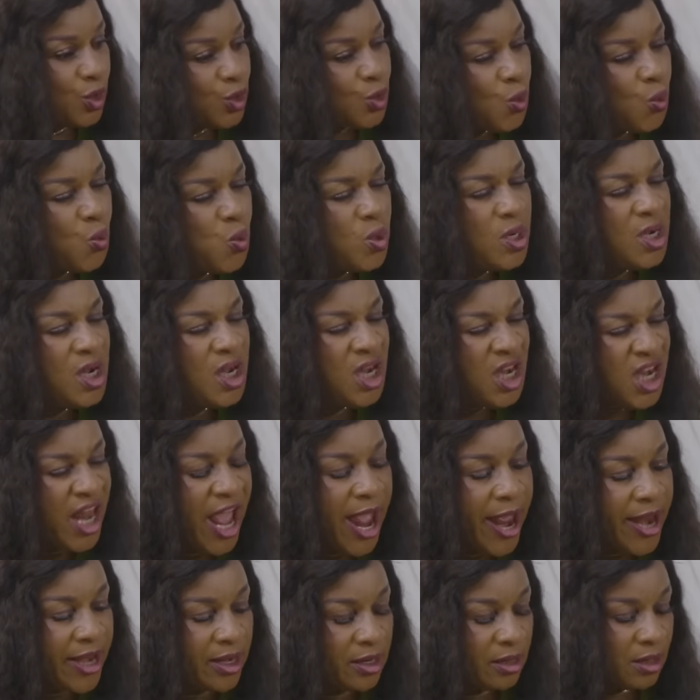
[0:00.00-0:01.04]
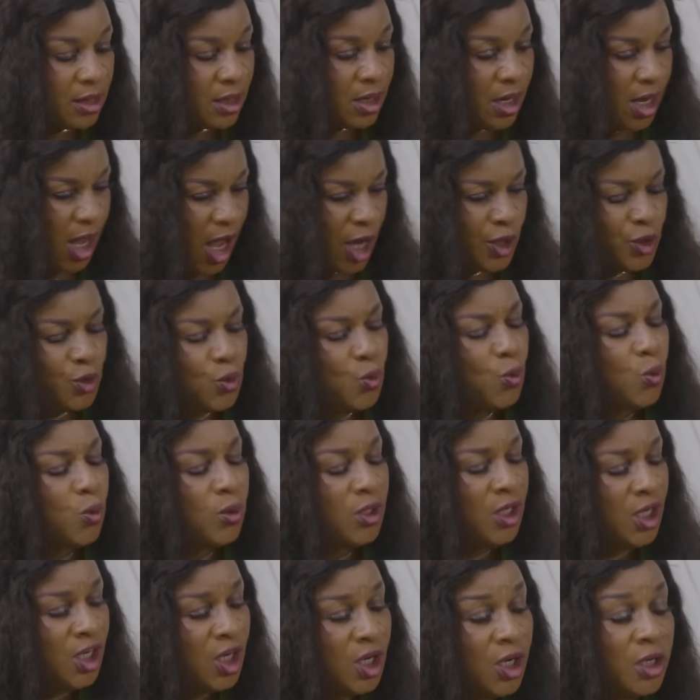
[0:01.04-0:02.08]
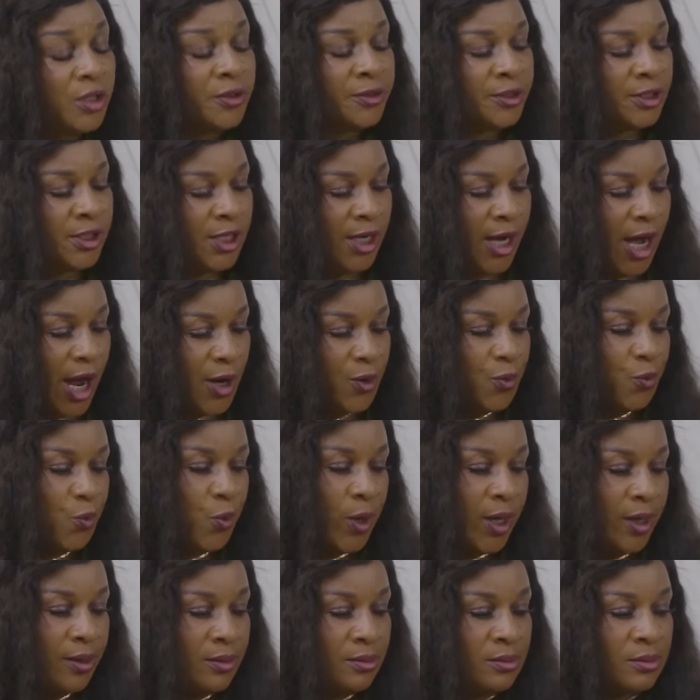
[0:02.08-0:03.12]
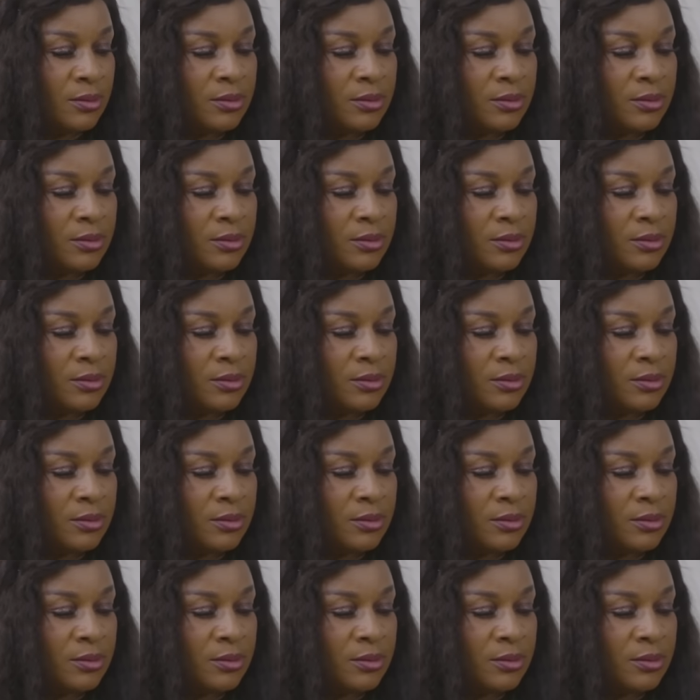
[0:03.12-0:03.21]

you will learn and you will learn the hard way.